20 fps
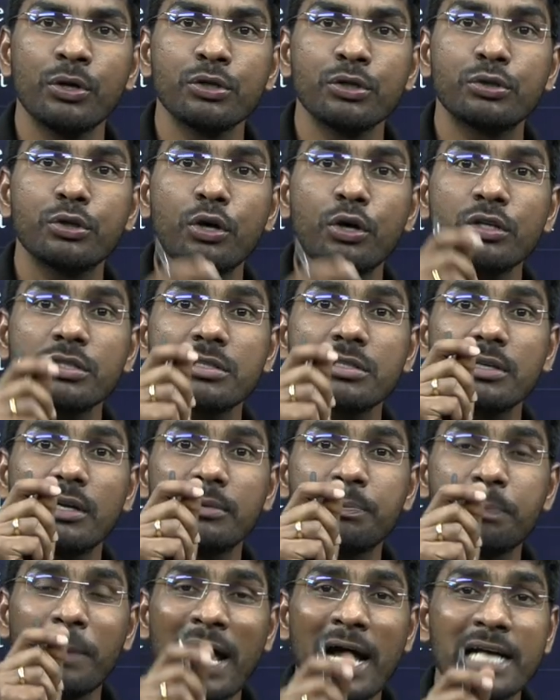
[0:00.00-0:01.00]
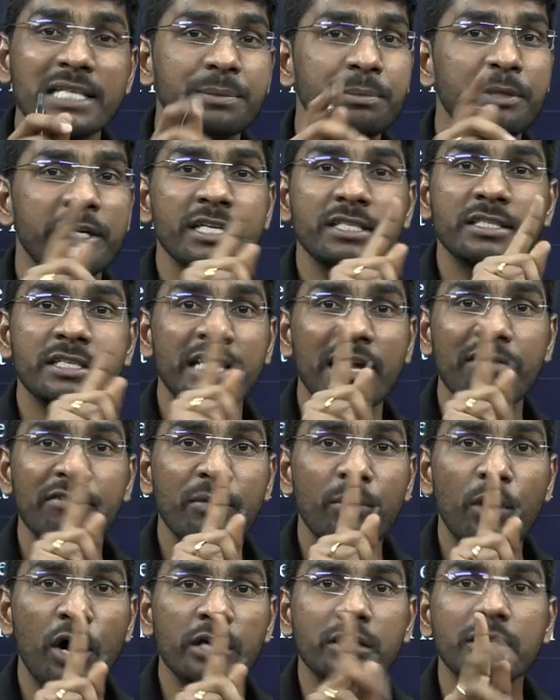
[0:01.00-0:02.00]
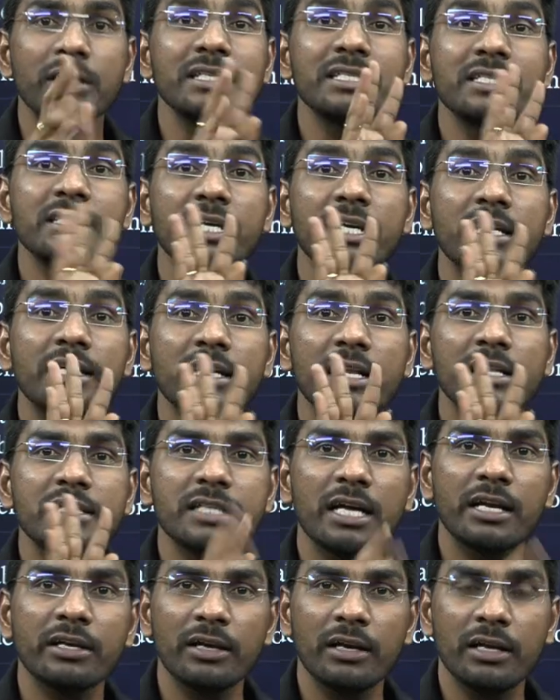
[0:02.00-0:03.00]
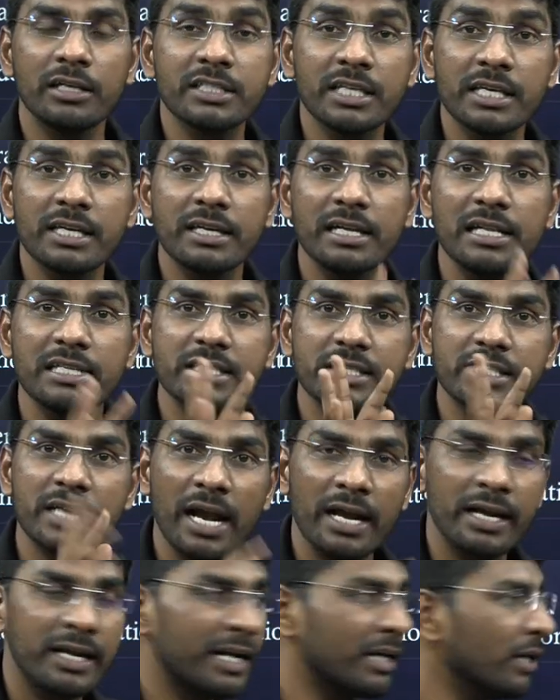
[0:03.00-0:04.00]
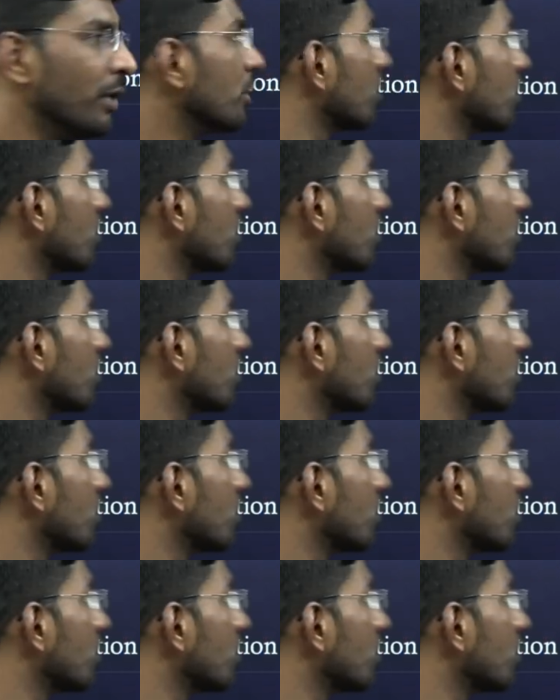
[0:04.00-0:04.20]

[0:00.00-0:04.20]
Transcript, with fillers: So plasmid is never what? Single circular, single stranded.